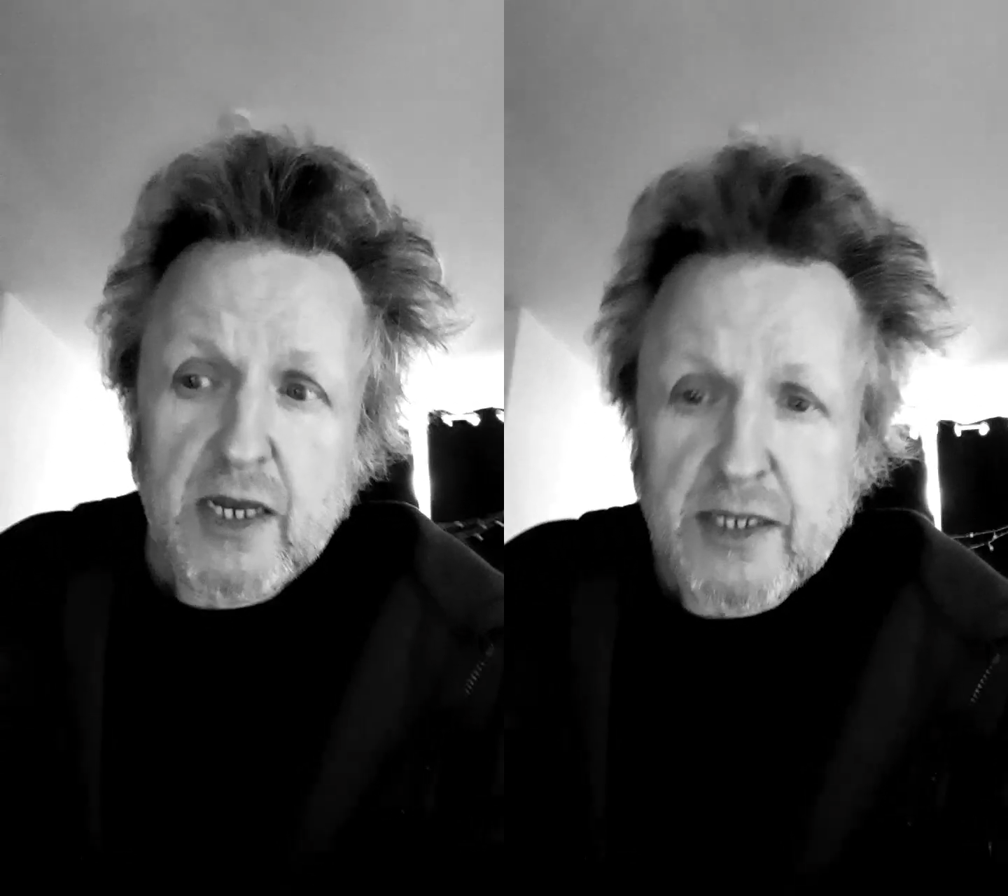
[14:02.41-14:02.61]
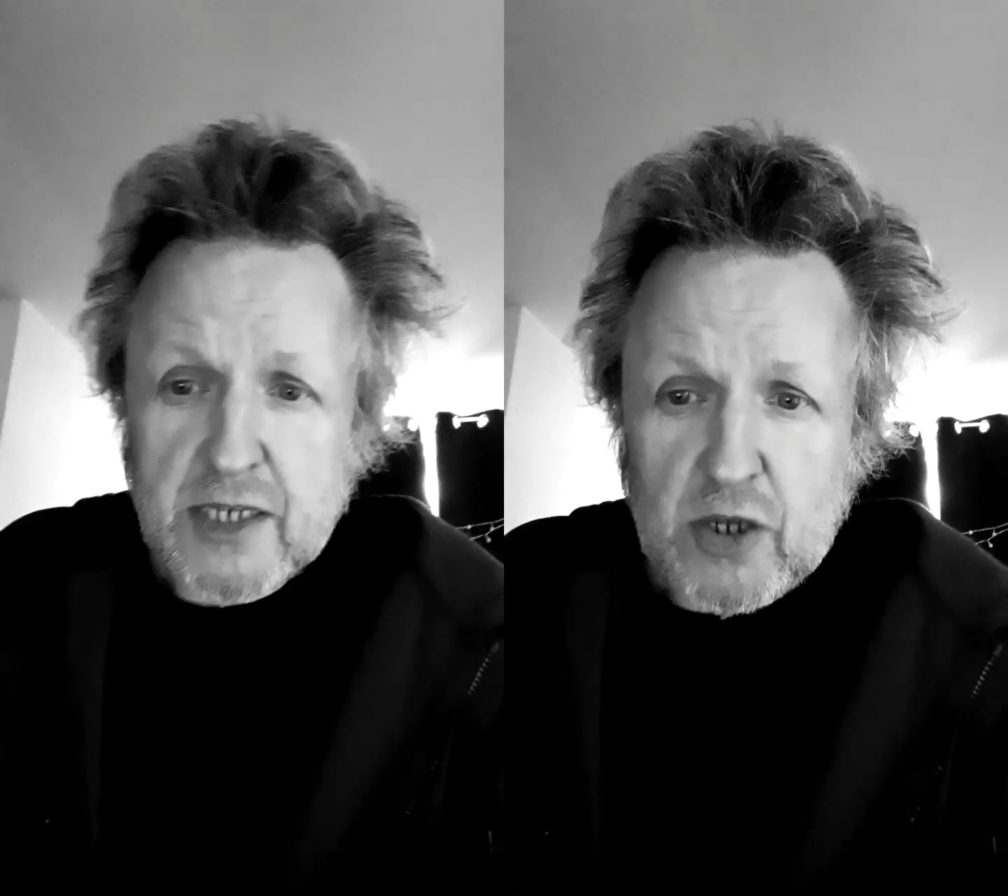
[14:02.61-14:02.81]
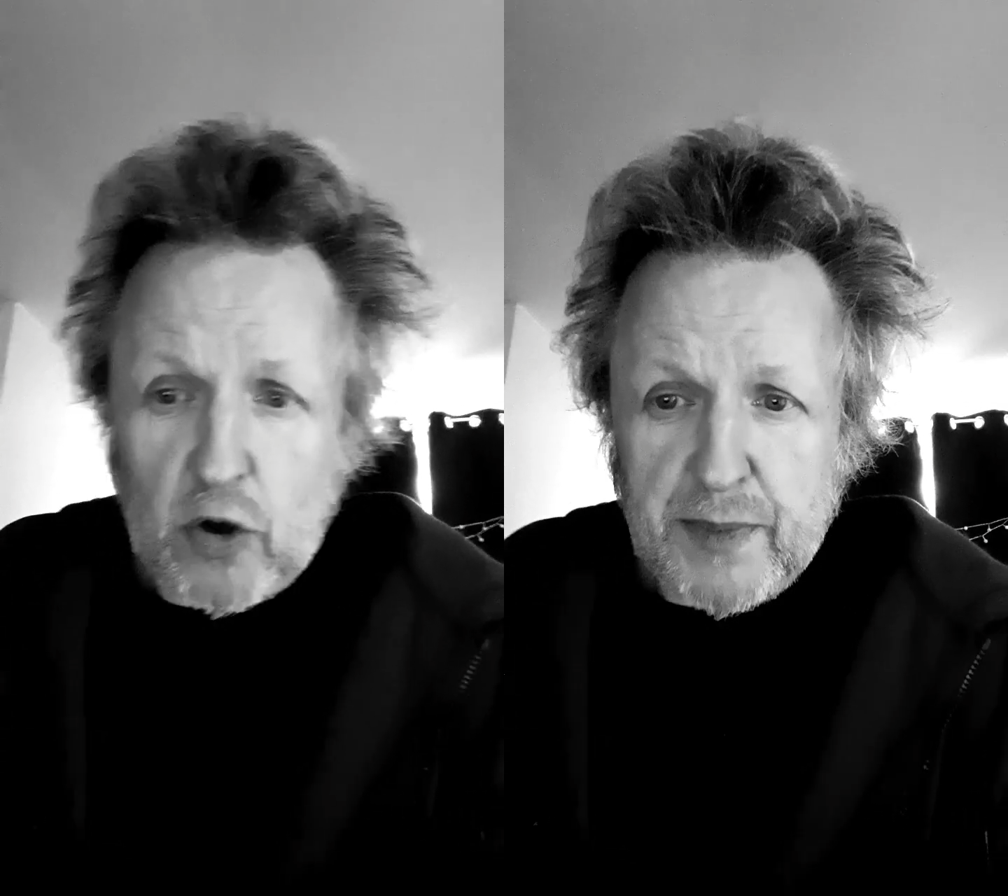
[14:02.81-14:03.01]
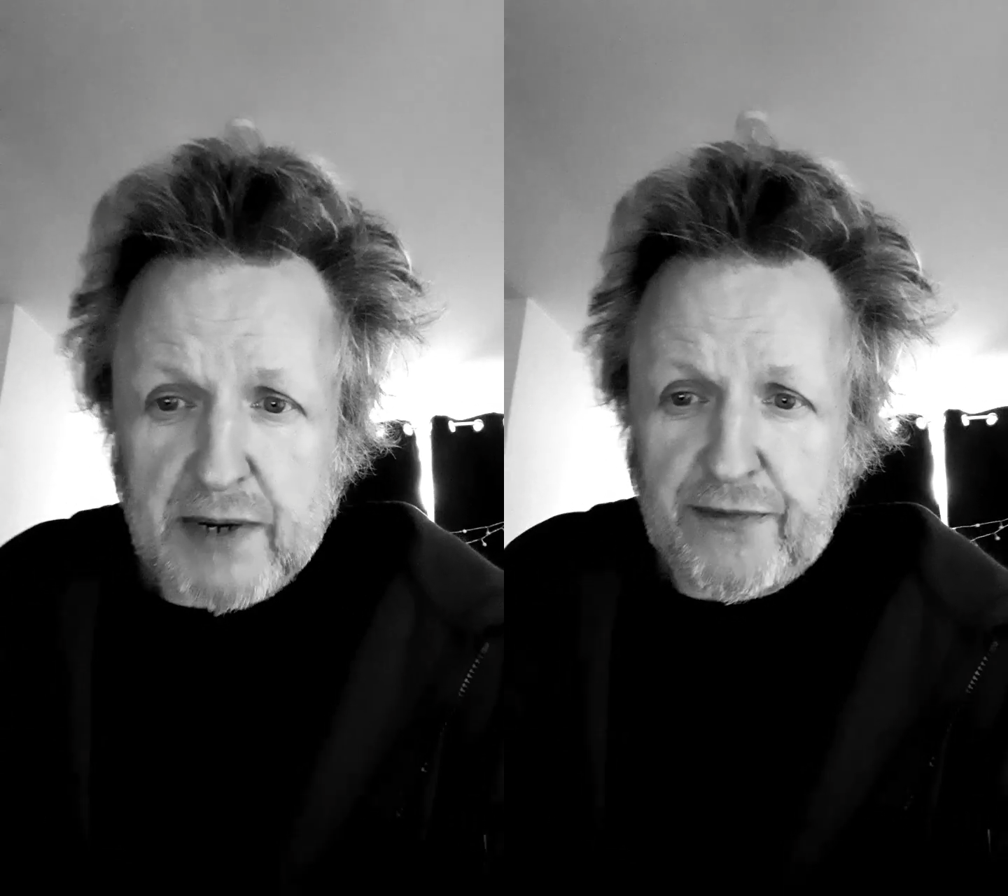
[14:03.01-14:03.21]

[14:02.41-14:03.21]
to comment